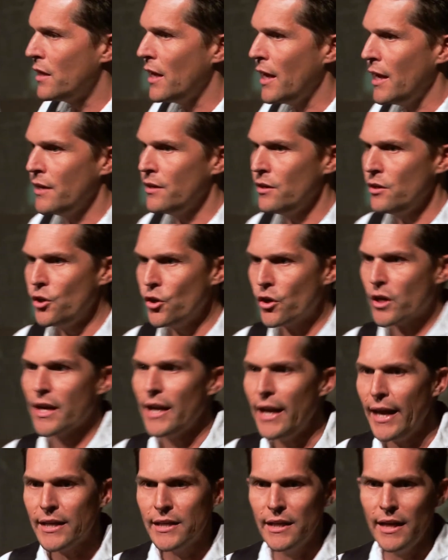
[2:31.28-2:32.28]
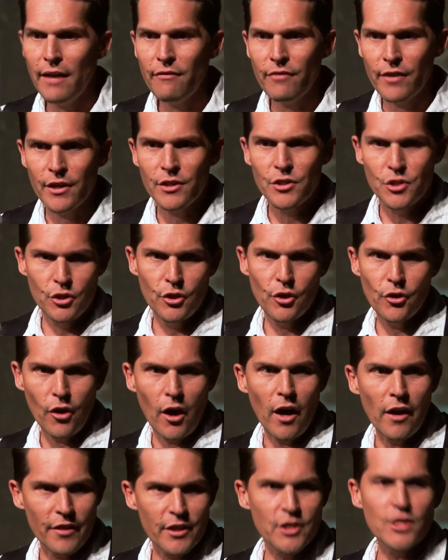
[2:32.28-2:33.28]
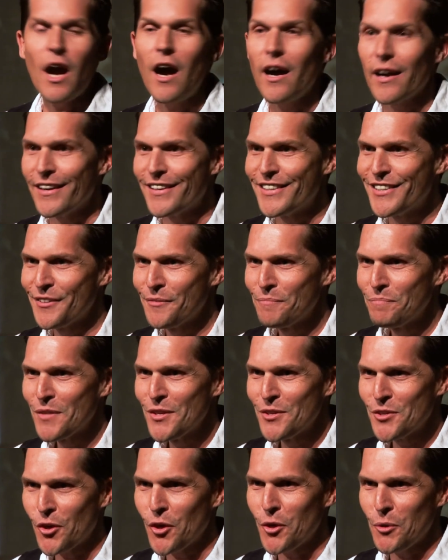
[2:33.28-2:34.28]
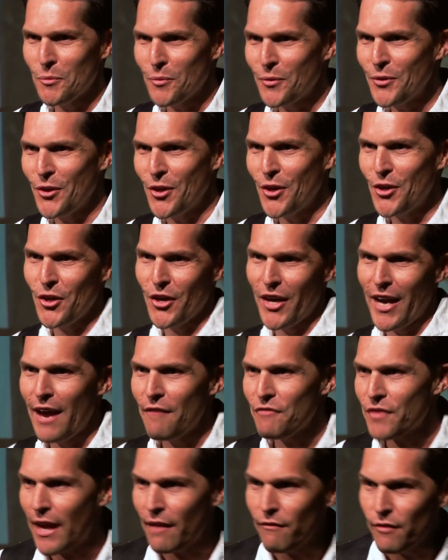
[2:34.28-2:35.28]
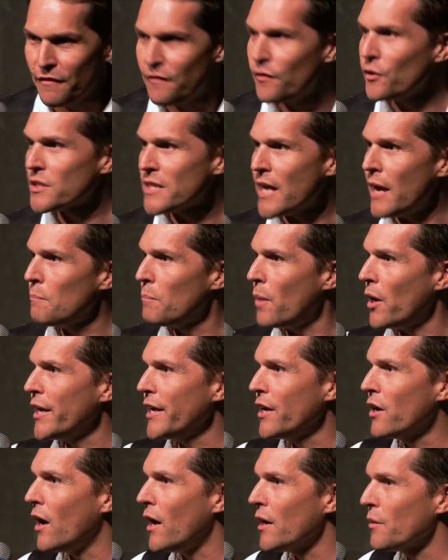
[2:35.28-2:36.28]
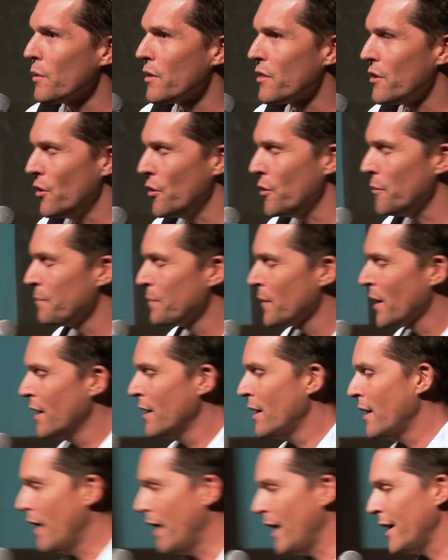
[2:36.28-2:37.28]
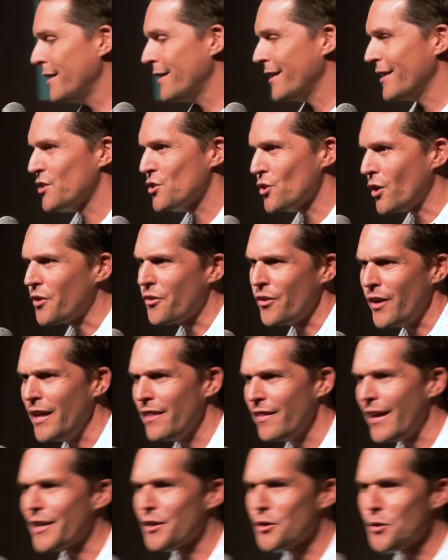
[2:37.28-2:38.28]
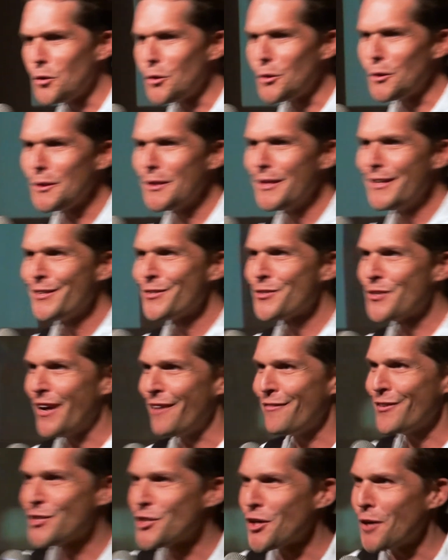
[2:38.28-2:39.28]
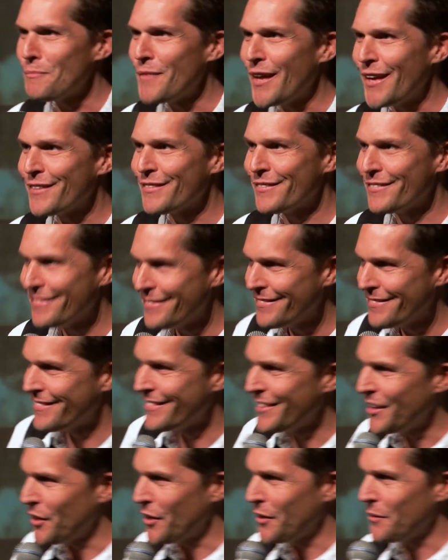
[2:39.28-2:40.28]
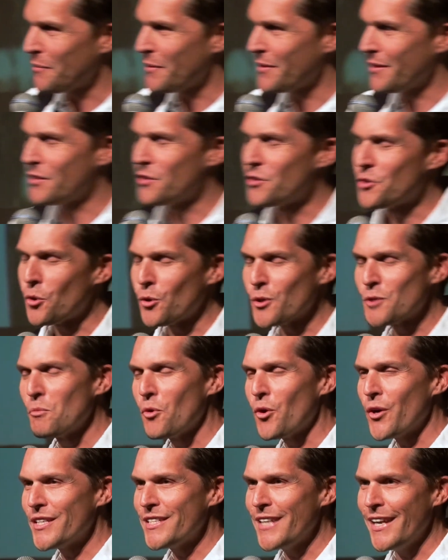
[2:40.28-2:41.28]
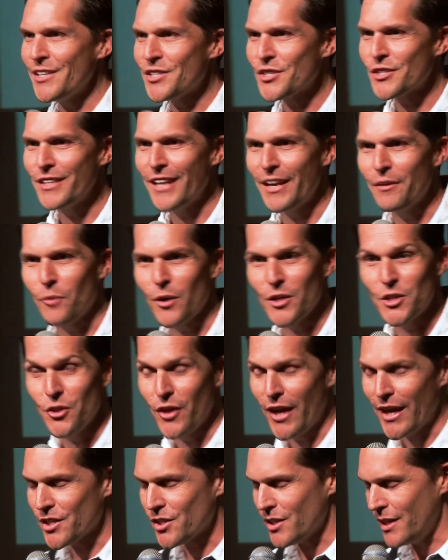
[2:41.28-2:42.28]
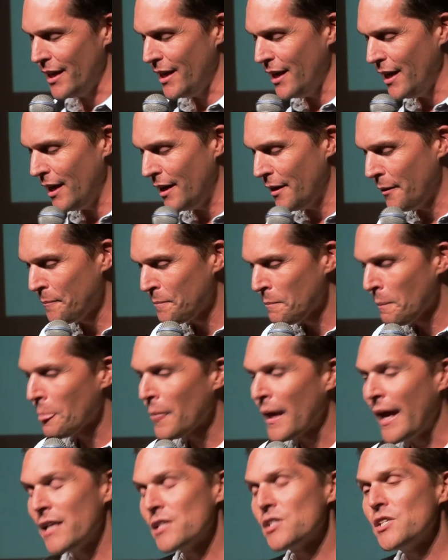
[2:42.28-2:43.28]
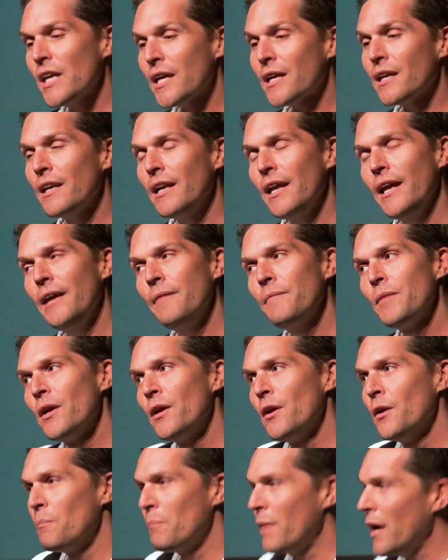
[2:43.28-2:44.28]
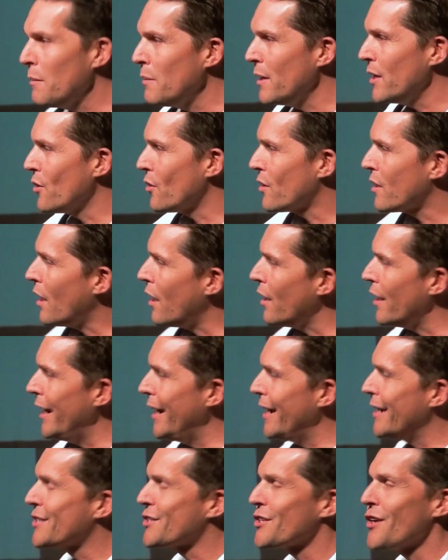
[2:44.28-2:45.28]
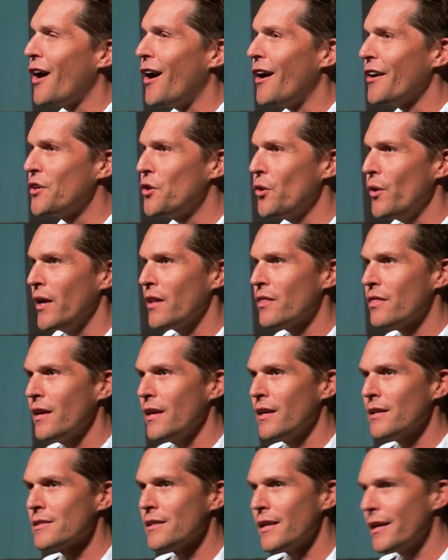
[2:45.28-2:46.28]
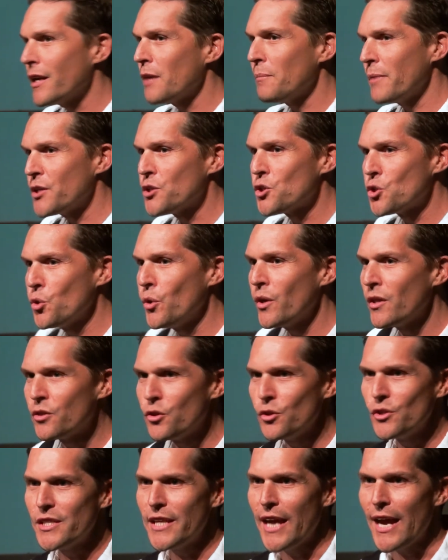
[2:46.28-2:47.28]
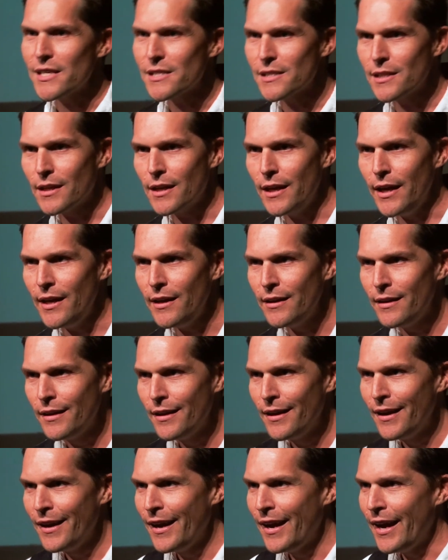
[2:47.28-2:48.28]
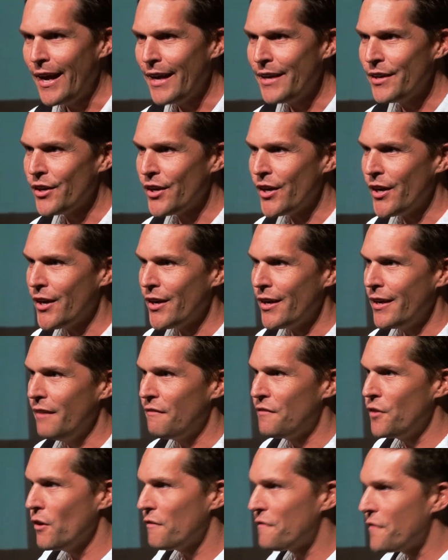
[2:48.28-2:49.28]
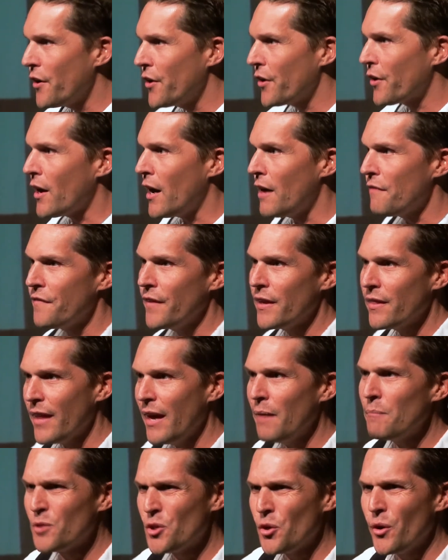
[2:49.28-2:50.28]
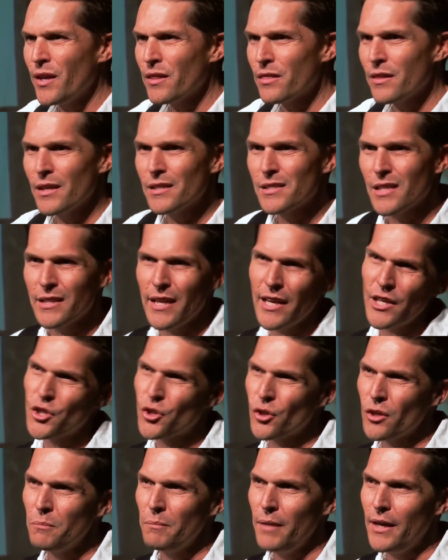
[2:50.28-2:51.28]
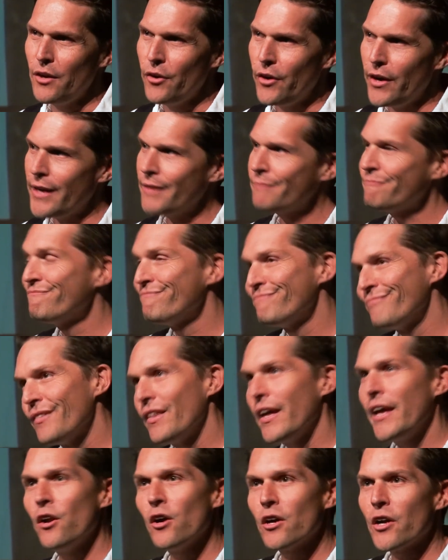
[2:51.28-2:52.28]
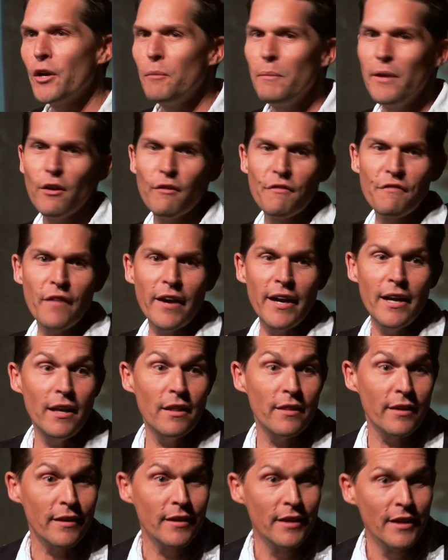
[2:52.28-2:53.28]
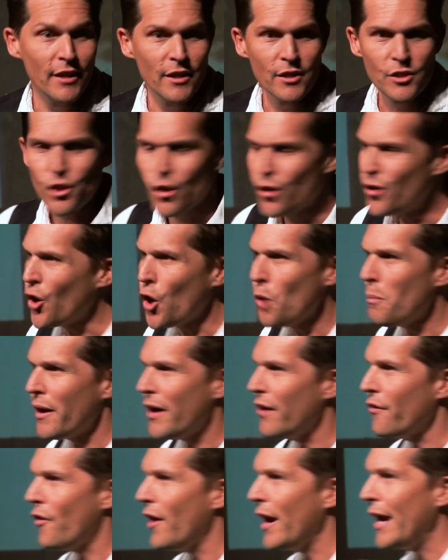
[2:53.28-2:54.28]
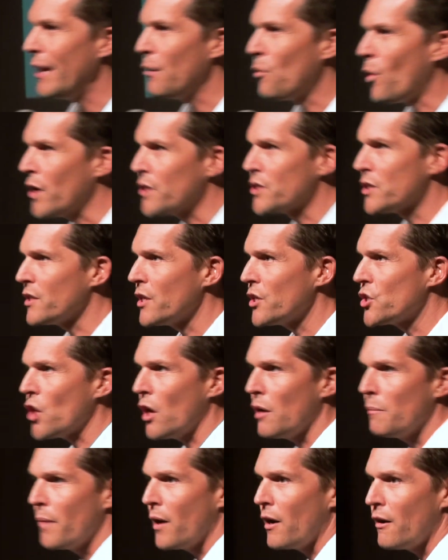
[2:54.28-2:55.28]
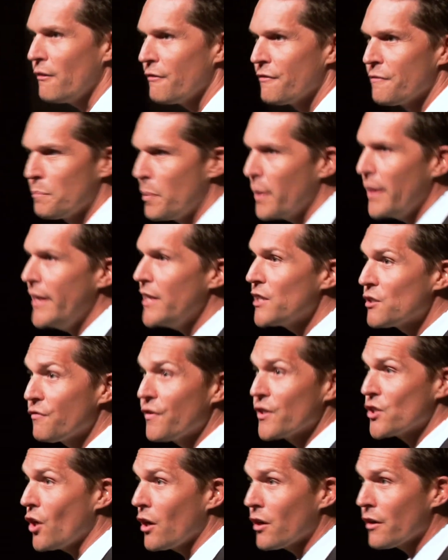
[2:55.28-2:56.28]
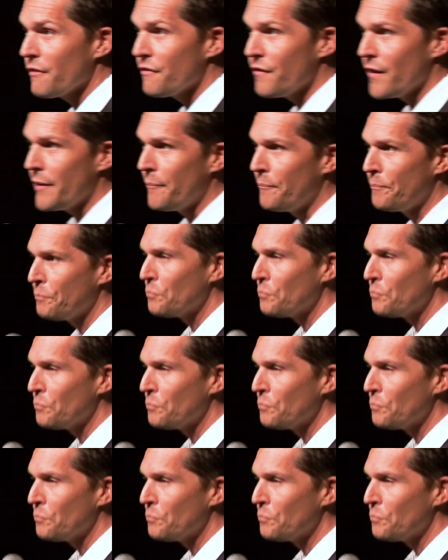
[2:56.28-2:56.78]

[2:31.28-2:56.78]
then you're collecting evidence, you are the target. So, you know, you're gonna have to have a full-time bodyguard with you, and it's not really that cool to have a job that, you know, draws more attention than what you actually need. And secondly, maybe your colleagues are doing things a little bit too enthusiastically, and if you're photographing them doing things that they shouldn't be doing, they're not gonna be your friend either. So nobody really wanted the job of police photographer.